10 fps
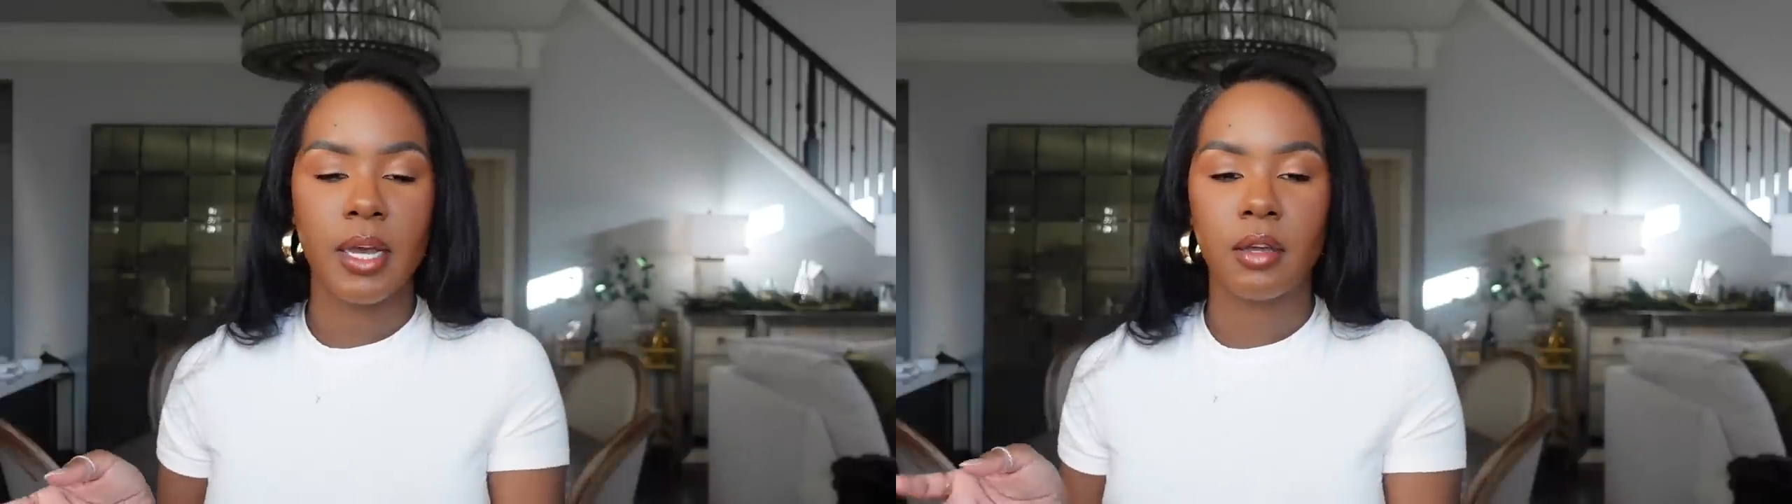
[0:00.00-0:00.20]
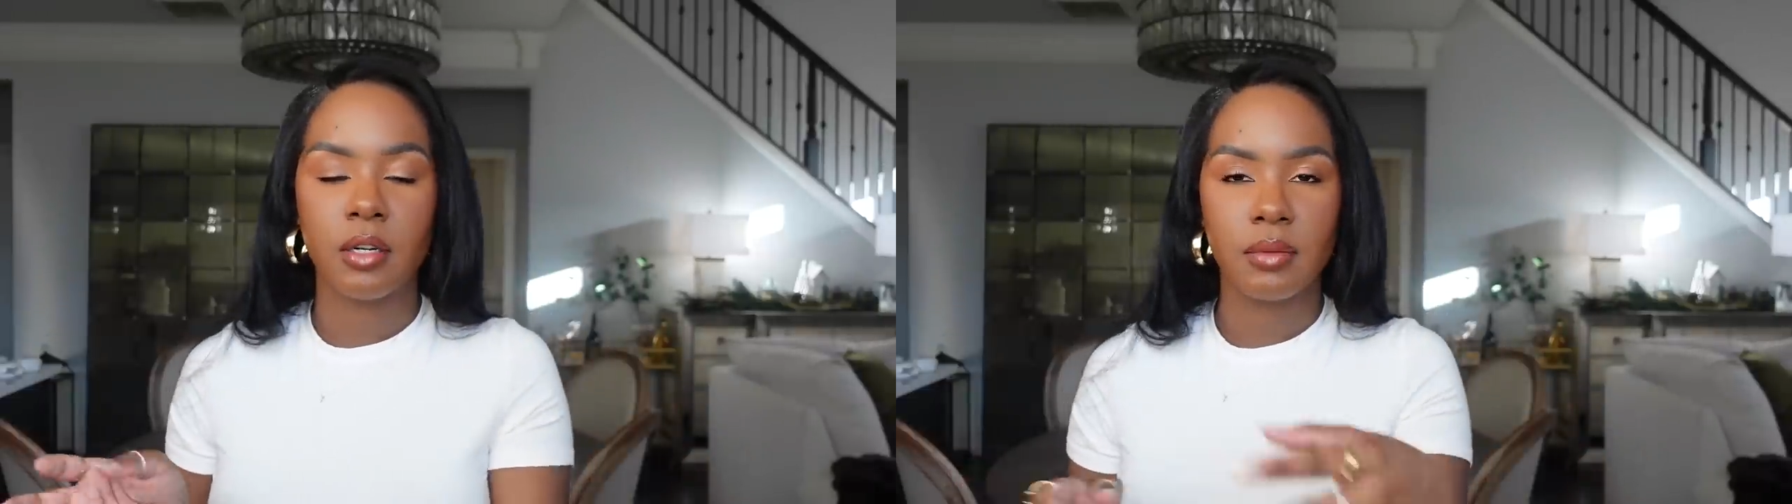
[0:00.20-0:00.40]

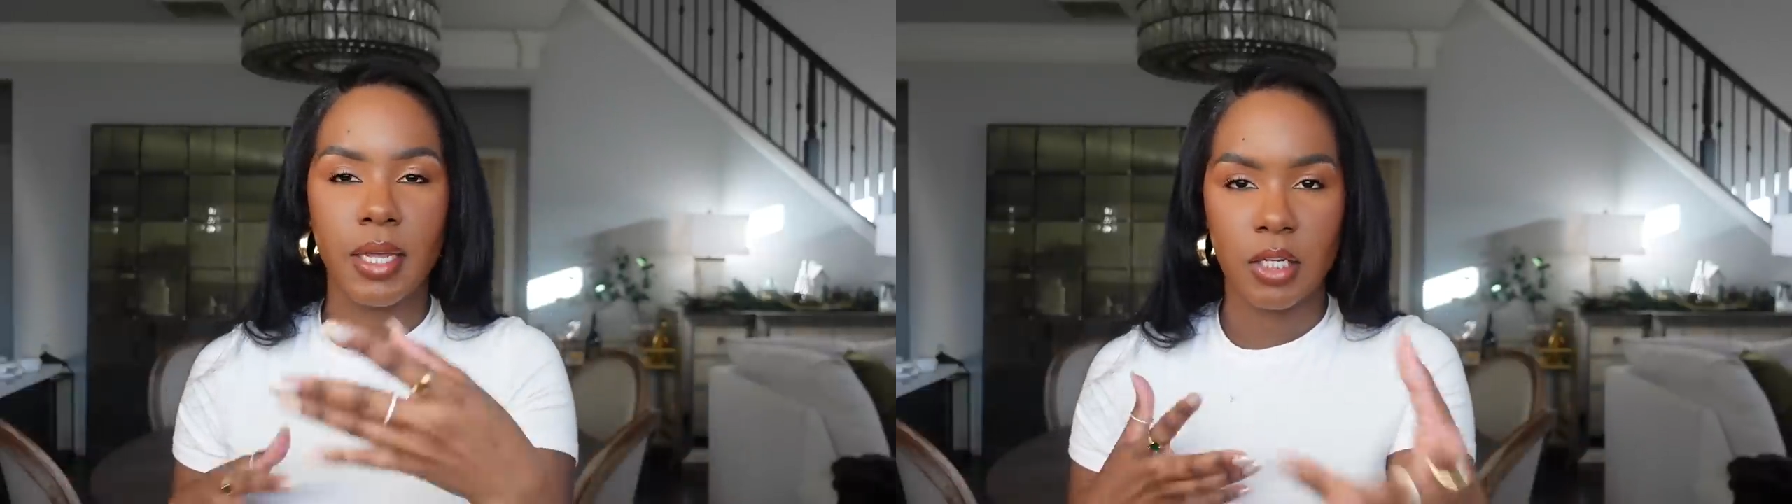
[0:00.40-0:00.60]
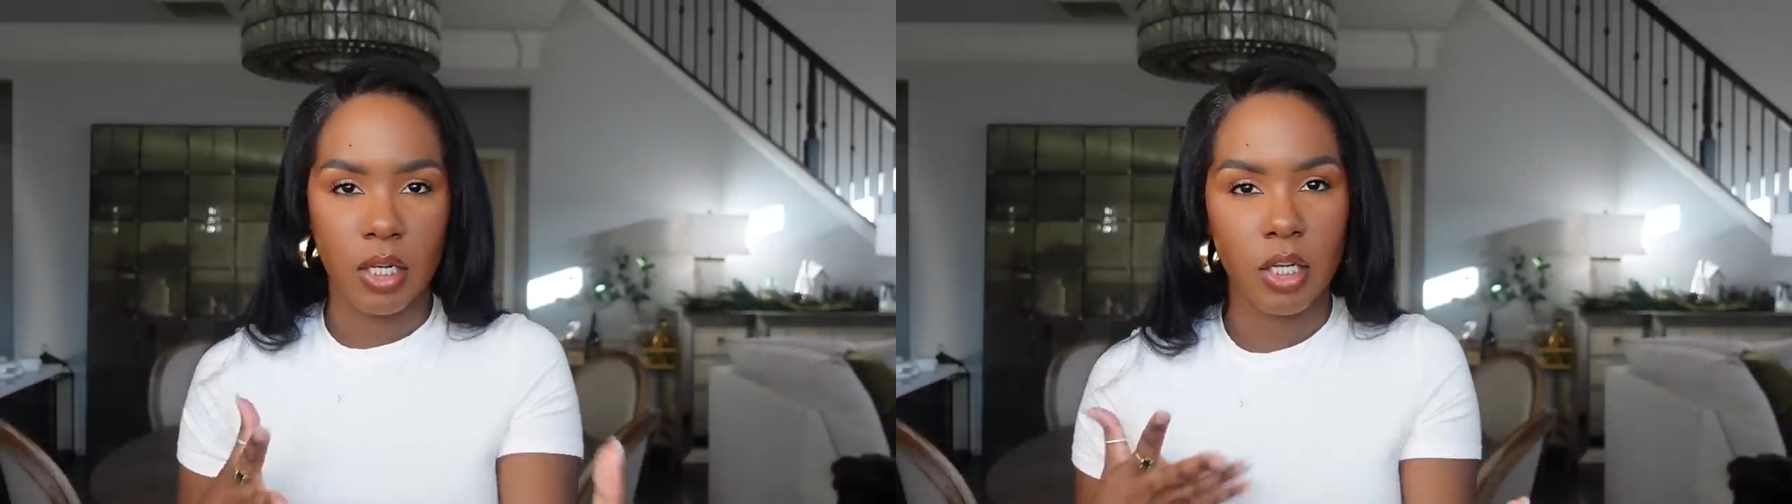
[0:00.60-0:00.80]
out of
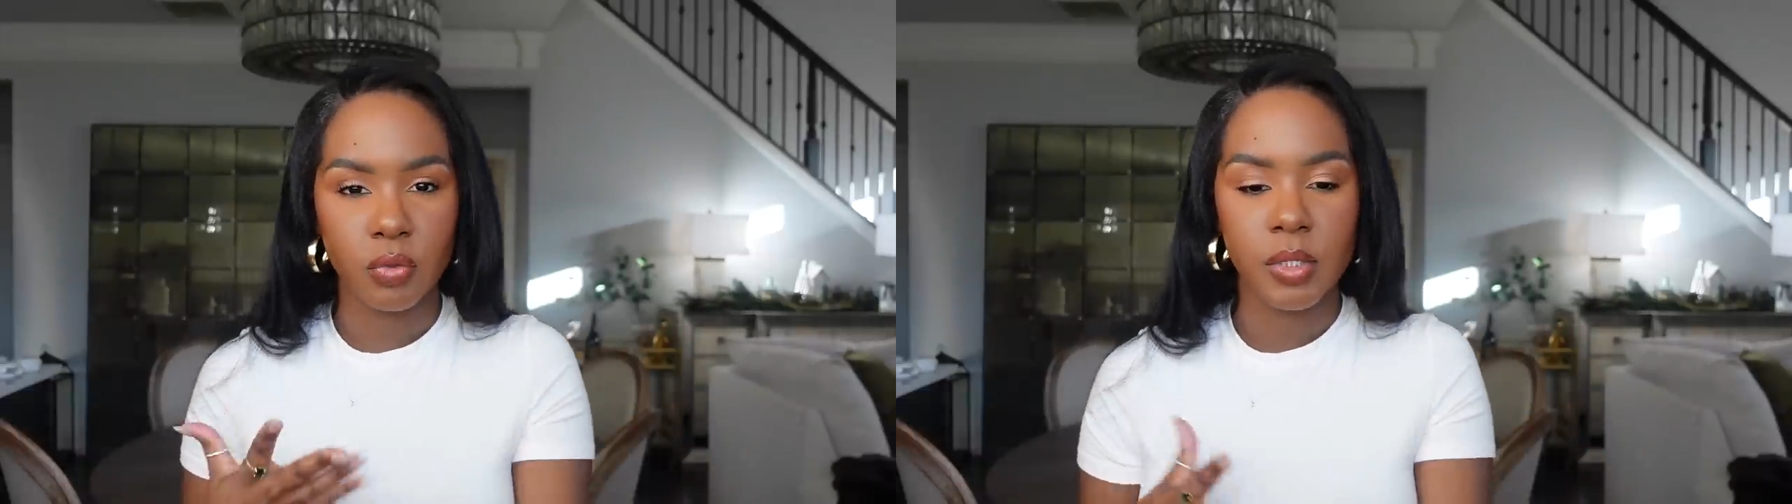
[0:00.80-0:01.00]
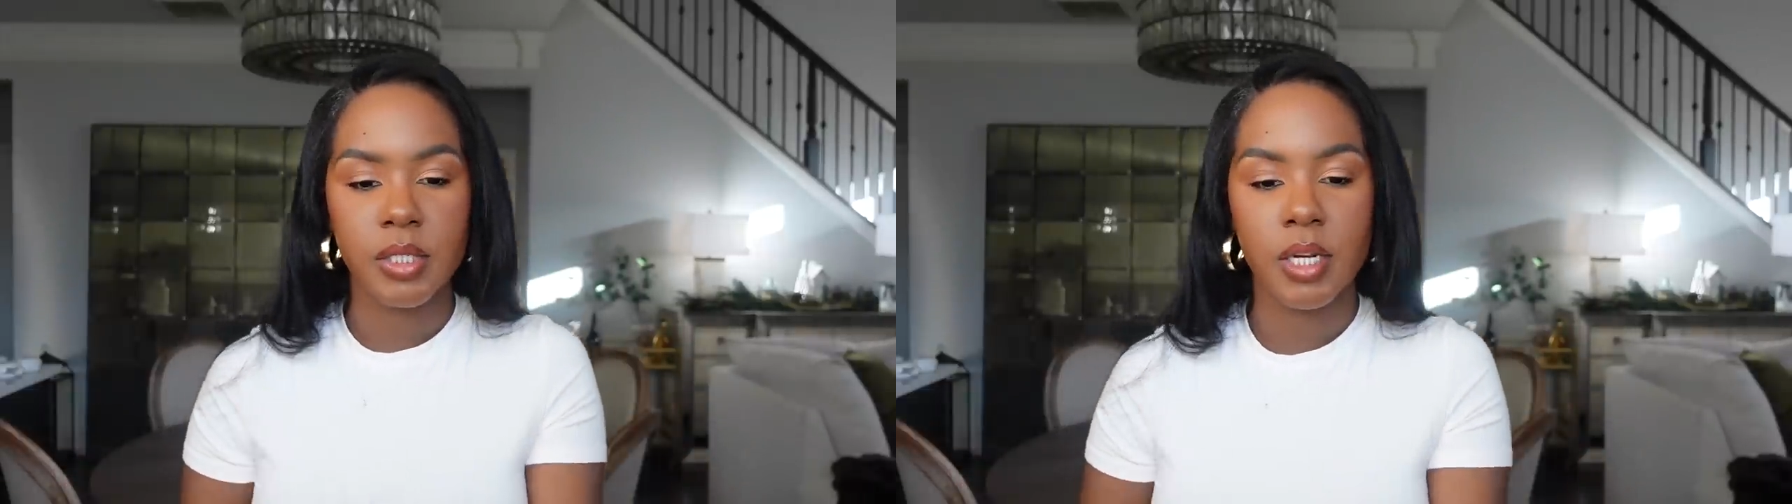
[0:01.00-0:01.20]
like
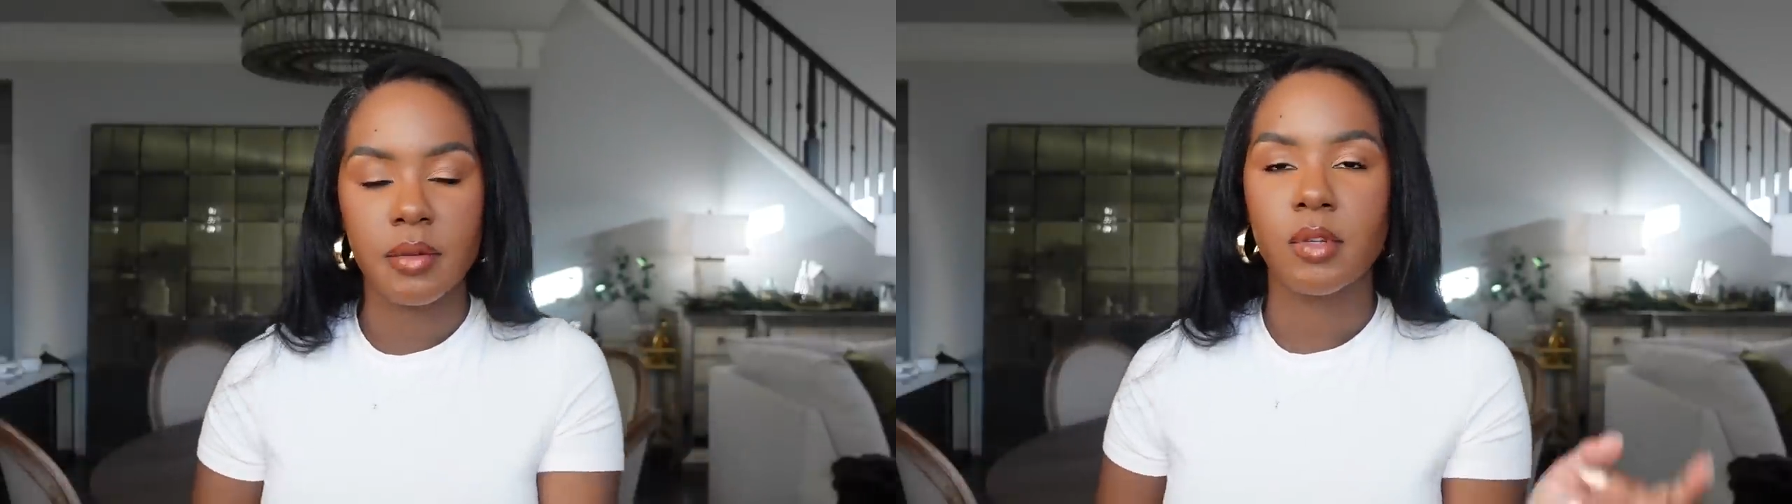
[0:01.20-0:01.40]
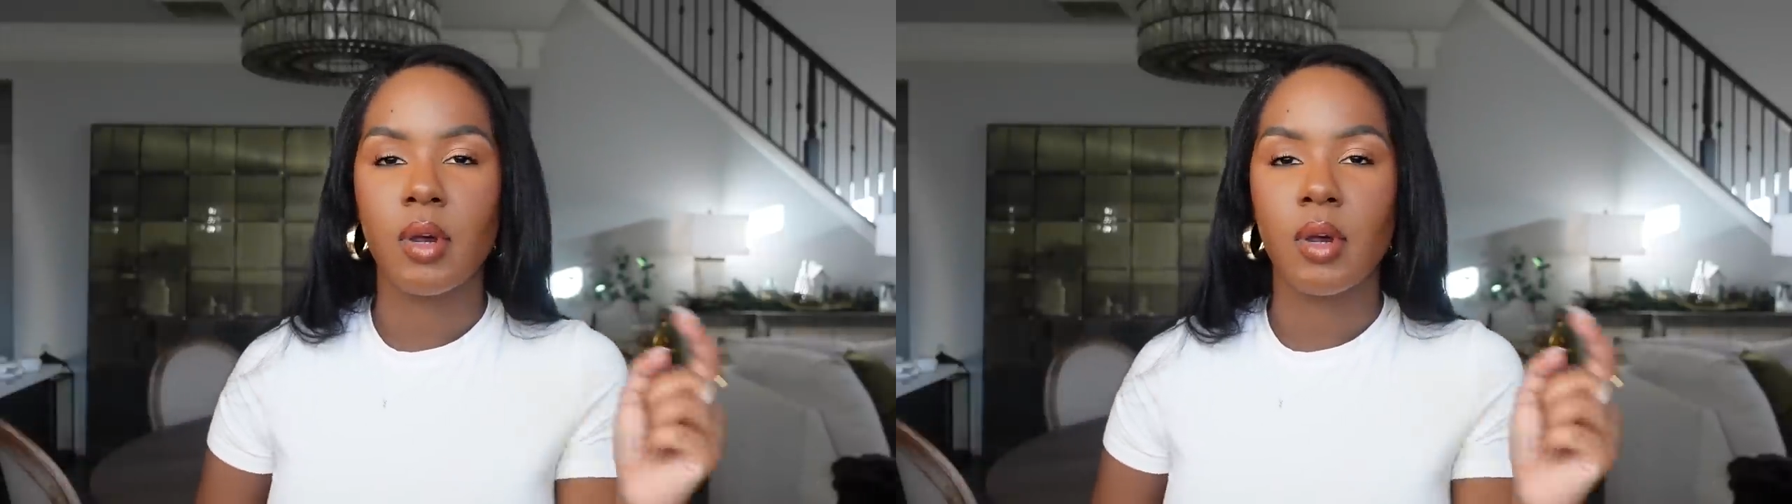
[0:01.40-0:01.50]
laundry stuff,